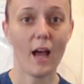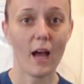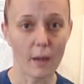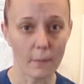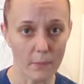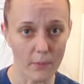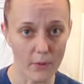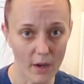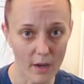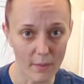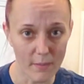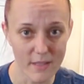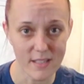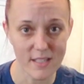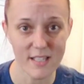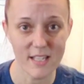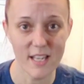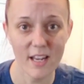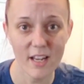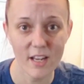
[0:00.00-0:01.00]
I
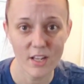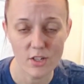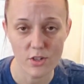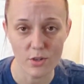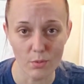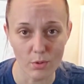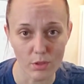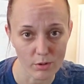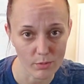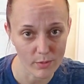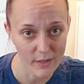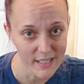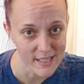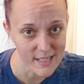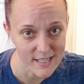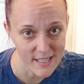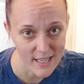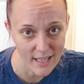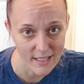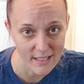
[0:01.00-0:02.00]
promise, do 3
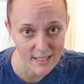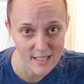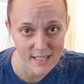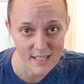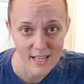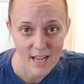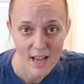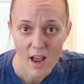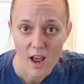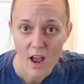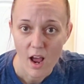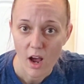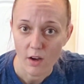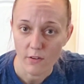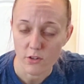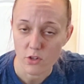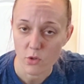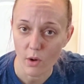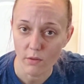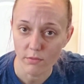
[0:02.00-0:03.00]
sets
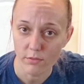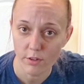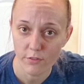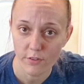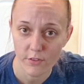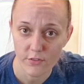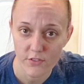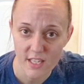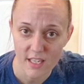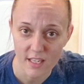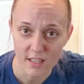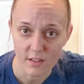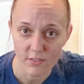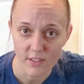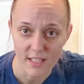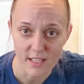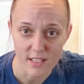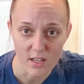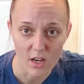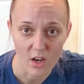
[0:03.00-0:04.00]
of 12 to 15 of
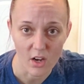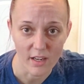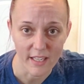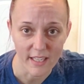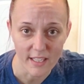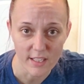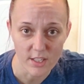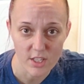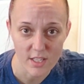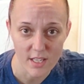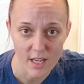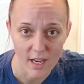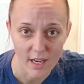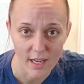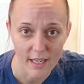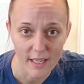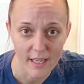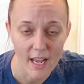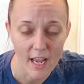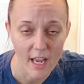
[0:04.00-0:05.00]
these on each
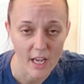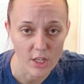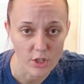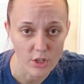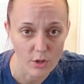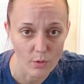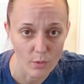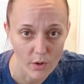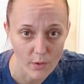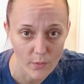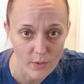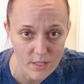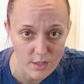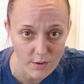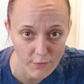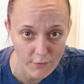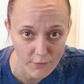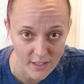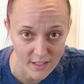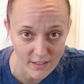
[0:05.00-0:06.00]
side, and you are going
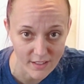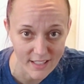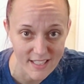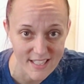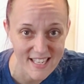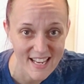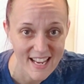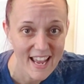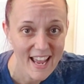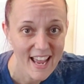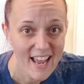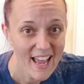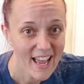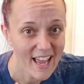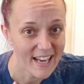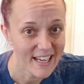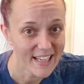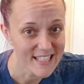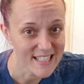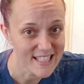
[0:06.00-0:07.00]
to feel it,
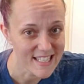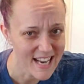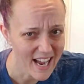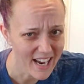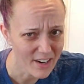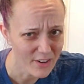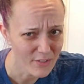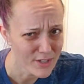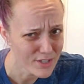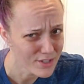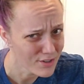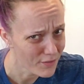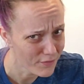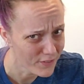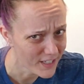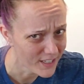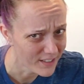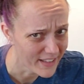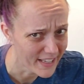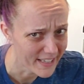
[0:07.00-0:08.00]
and it is not going to
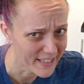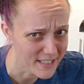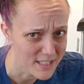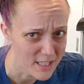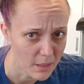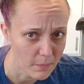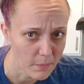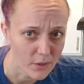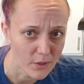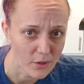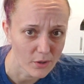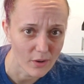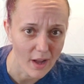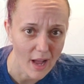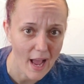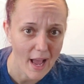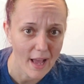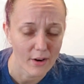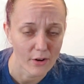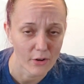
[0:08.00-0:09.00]
feel like a
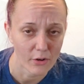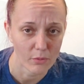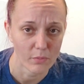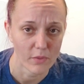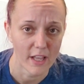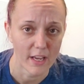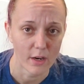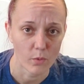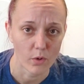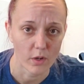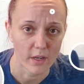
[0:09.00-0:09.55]
typical at-home leg